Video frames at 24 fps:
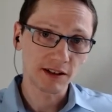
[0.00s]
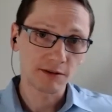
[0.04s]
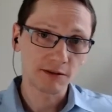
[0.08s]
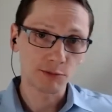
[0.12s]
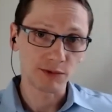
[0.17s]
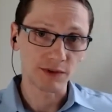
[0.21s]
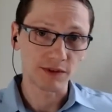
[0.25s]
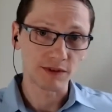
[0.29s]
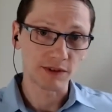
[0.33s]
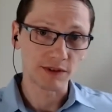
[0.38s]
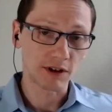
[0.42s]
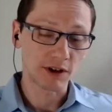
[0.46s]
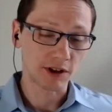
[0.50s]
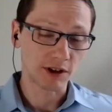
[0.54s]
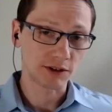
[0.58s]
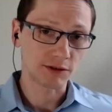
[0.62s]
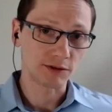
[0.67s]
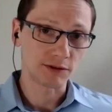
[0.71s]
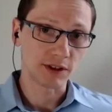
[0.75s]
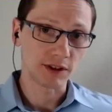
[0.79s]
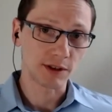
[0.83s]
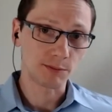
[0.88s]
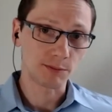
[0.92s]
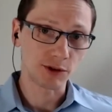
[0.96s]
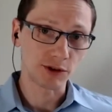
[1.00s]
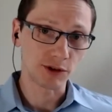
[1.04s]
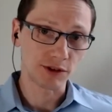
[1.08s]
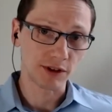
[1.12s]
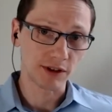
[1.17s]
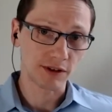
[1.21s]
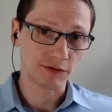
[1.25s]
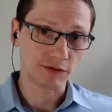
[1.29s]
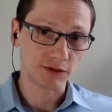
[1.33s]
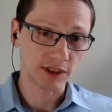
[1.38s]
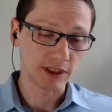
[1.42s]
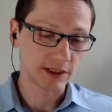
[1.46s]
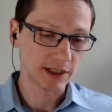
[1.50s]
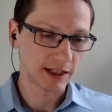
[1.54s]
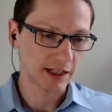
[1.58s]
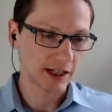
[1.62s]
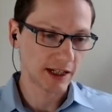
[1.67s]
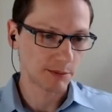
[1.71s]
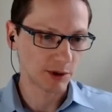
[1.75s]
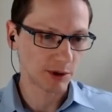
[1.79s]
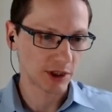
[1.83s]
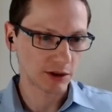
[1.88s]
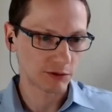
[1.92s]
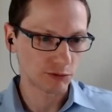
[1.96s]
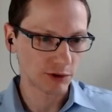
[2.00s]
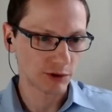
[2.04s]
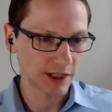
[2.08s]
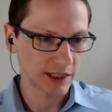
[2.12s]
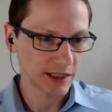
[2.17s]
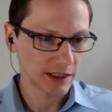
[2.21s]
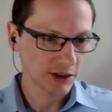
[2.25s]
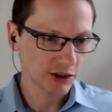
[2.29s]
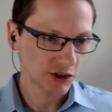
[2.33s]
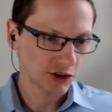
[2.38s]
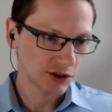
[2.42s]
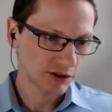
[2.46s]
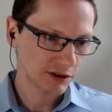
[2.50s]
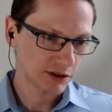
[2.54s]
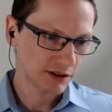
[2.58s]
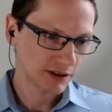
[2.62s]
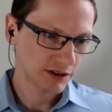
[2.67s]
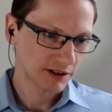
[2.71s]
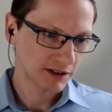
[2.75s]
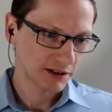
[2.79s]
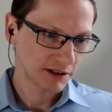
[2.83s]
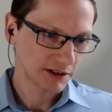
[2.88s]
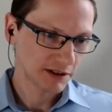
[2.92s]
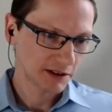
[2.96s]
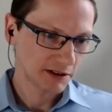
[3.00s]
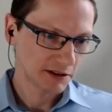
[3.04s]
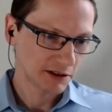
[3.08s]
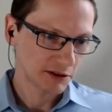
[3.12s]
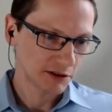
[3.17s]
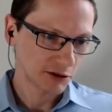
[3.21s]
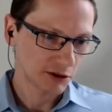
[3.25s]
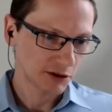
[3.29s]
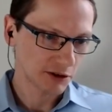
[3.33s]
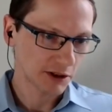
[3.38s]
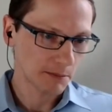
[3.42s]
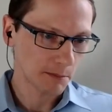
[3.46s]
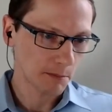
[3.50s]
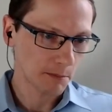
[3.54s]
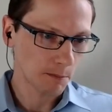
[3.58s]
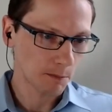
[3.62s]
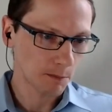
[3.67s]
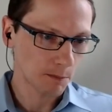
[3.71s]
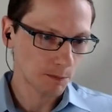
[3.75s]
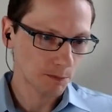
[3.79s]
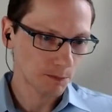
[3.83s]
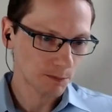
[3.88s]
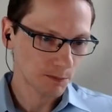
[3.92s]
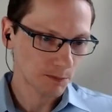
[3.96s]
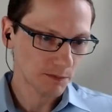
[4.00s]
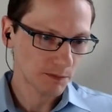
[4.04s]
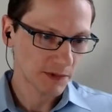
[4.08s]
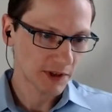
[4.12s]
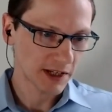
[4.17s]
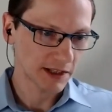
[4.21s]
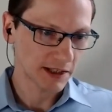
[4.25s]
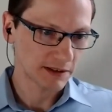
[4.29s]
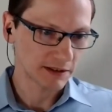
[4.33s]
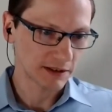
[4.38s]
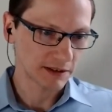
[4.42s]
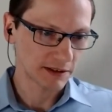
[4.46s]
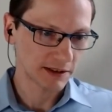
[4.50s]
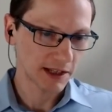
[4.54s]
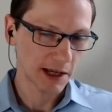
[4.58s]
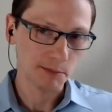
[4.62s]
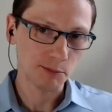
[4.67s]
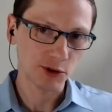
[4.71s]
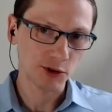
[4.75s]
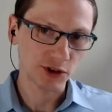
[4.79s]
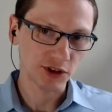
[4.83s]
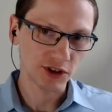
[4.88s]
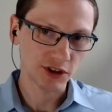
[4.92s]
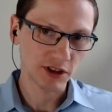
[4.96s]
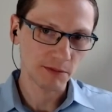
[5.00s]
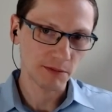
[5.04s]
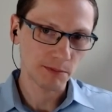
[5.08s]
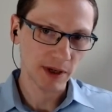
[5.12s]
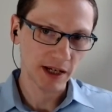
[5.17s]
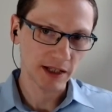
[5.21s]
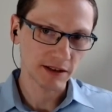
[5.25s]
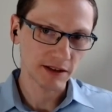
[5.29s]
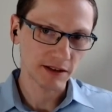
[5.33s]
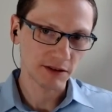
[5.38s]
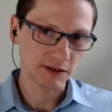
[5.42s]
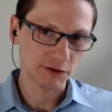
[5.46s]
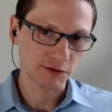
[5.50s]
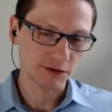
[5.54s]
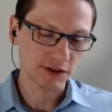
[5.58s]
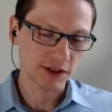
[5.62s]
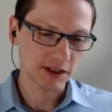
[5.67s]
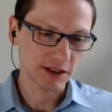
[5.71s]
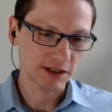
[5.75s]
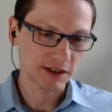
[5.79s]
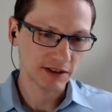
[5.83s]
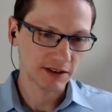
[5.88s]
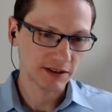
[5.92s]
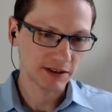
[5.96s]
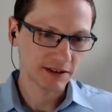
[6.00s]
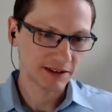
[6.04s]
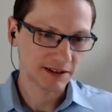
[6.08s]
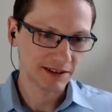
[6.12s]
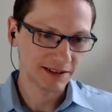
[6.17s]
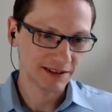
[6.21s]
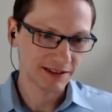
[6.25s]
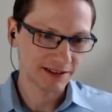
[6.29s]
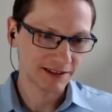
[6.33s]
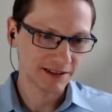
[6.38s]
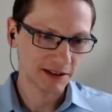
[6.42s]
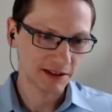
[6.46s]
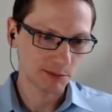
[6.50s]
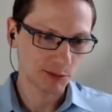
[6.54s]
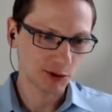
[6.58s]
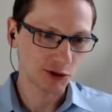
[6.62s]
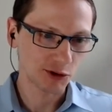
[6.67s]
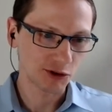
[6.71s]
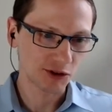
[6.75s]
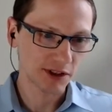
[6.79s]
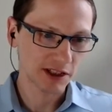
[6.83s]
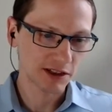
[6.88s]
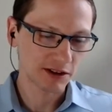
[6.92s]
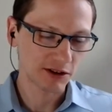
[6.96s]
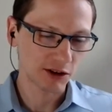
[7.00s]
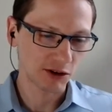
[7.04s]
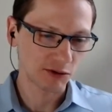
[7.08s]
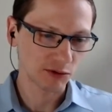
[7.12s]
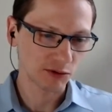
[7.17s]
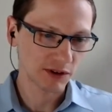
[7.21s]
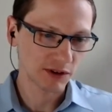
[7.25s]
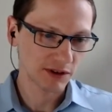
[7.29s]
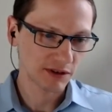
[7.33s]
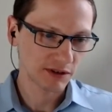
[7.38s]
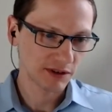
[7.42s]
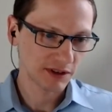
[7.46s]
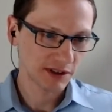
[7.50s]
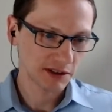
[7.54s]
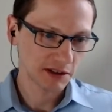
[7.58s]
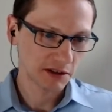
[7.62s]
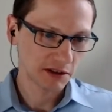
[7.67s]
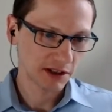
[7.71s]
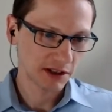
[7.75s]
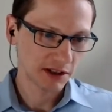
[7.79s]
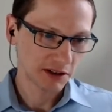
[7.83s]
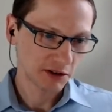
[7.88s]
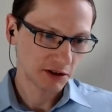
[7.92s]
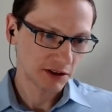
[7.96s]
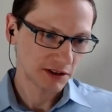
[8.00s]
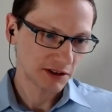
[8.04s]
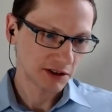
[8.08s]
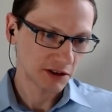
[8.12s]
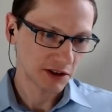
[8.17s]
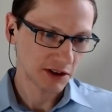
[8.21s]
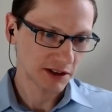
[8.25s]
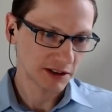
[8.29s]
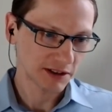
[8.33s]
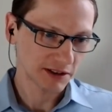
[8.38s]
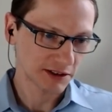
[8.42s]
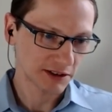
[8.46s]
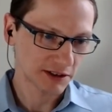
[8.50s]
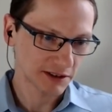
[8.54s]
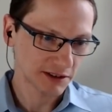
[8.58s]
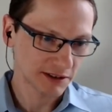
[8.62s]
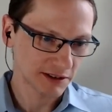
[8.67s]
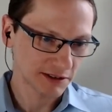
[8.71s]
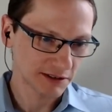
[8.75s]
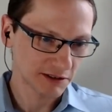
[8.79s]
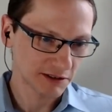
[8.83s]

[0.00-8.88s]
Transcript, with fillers: with regard to the spurious-free dynamic range um, and the temperature dependence of these spurious tones. Uh,